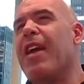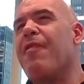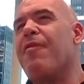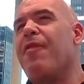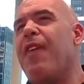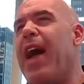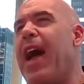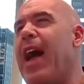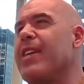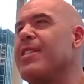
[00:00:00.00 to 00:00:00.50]

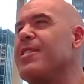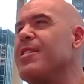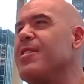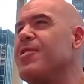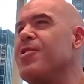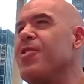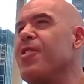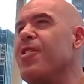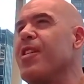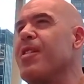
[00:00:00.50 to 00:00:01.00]
facts and
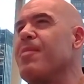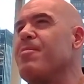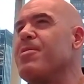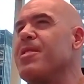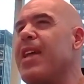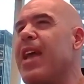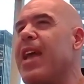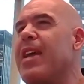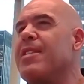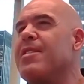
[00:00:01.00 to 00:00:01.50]

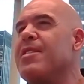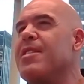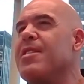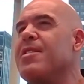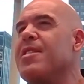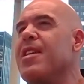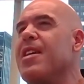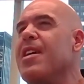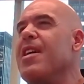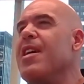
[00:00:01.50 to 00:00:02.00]

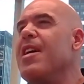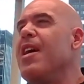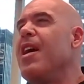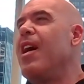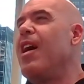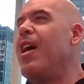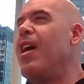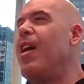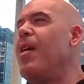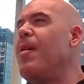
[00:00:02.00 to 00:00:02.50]
circumstances.
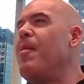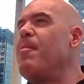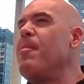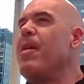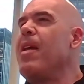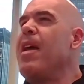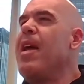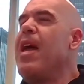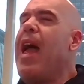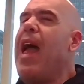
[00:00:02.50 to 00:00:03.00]
And
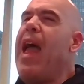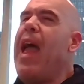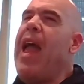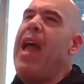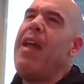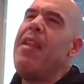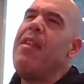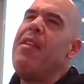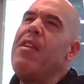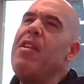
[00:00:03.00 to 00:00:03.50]

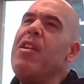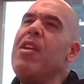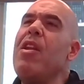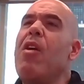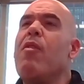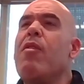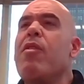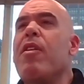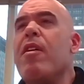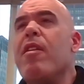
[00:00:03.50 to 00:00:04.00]

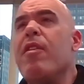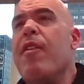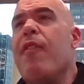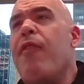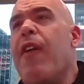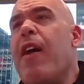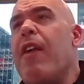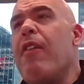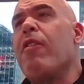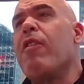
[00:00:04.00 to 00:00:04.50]
the
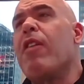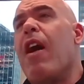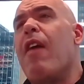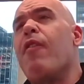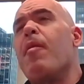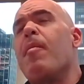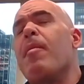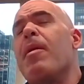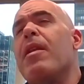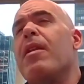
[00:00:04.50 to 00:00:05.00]
federal
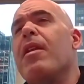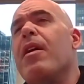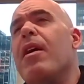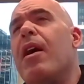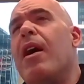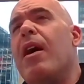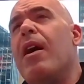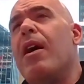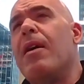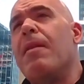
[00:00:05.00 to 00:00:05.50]
government
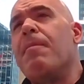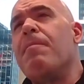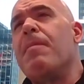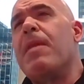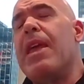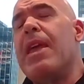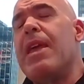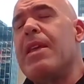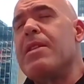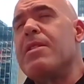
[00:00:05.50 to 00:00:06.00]

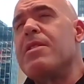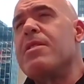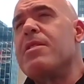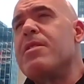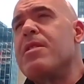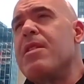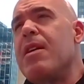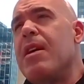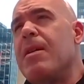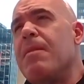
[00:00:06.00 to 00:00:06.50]

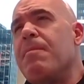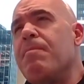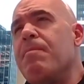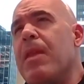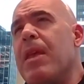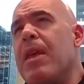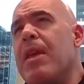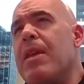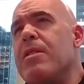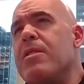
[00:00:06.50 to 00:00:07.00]

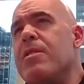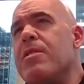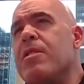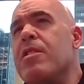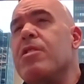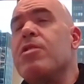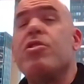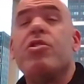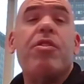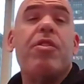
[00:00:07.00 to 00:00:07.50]
is
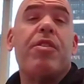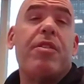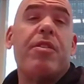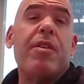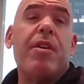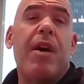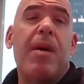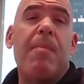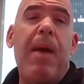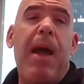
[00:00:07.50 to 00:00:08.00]
concerned
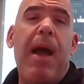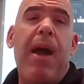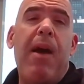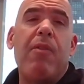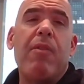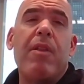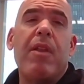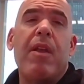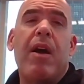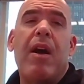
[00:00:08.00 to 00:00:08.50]

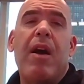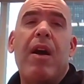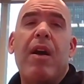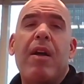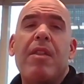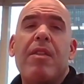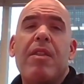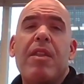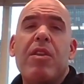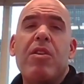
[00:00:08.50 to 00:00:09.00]
about
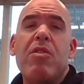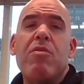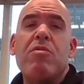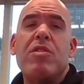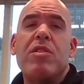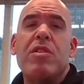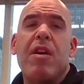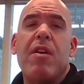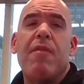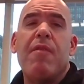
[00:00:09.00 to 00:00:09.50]
the
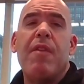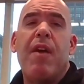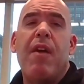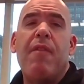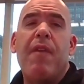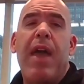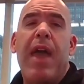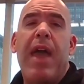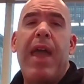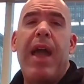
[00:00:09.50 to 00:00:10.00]
use of
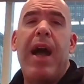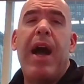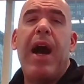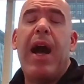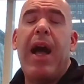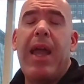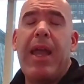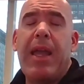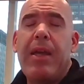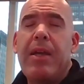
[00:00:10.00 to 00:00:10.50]

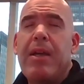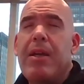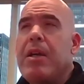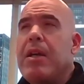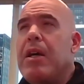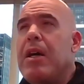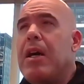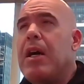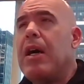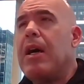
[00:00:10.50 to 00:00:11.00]
AI,
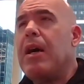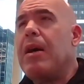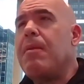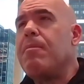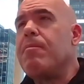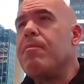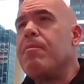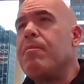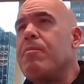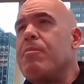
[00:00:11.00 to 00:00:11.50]

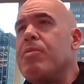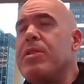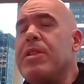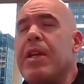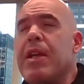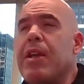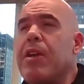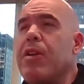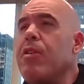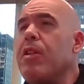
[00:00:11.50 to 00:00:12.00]

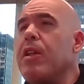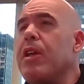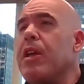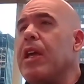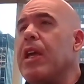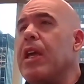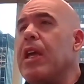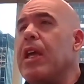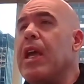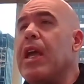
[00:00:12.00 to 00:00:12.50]

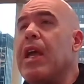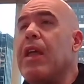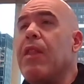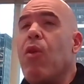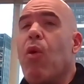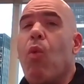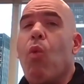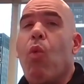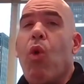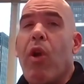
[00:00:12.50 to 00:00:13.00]
particularly in
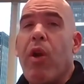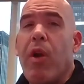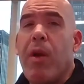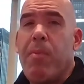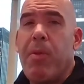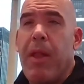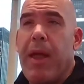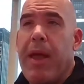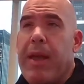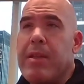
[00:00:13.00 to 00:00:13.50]
the
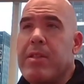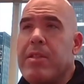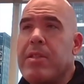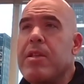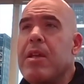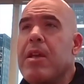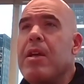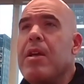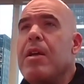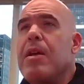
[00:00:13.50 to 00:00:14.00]

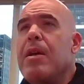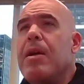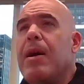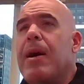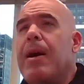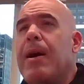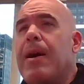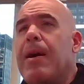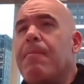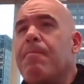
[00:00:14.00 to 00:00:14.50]
workplace.
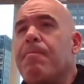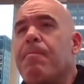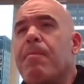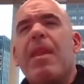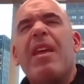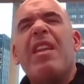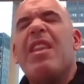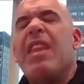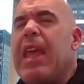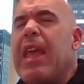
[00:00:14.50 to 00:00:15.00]
The
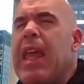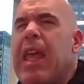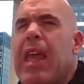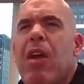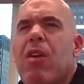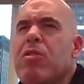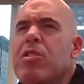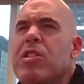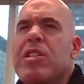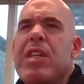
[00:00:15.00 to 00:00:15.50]

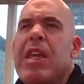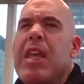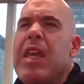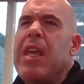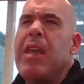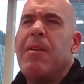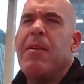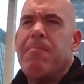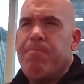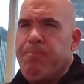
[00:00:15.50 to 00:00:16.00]

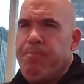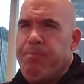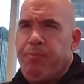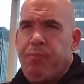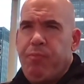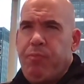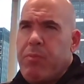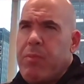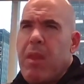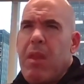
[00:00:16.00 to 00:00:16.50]
EEOC,
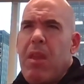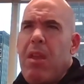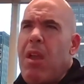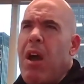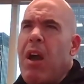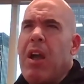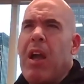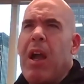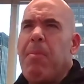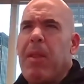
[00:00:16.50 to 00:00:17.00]

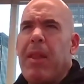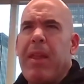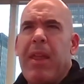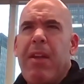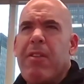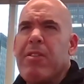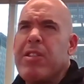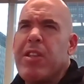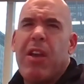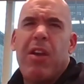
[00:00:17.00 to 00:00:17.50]
a couple of
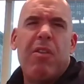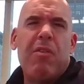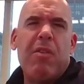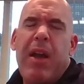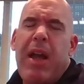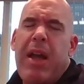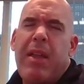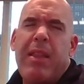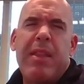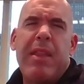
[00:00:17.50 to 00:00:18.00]
years ago,
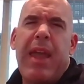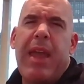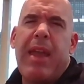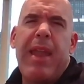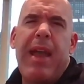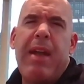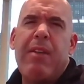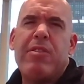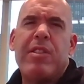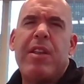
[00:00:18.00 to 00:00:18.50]
they
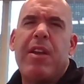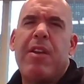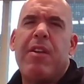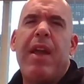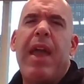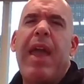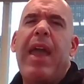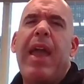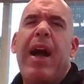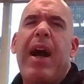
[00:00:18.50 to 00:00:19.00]
announced
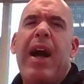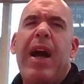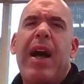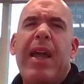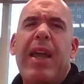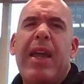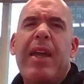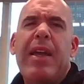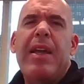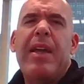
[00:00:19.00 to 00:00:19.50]
their
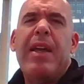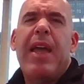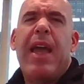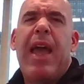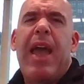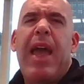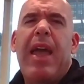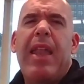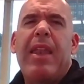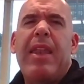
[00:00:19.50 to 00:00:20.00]
AI
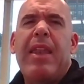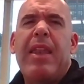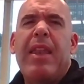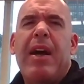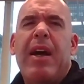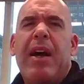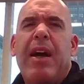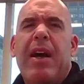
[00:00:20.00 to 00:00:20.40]
and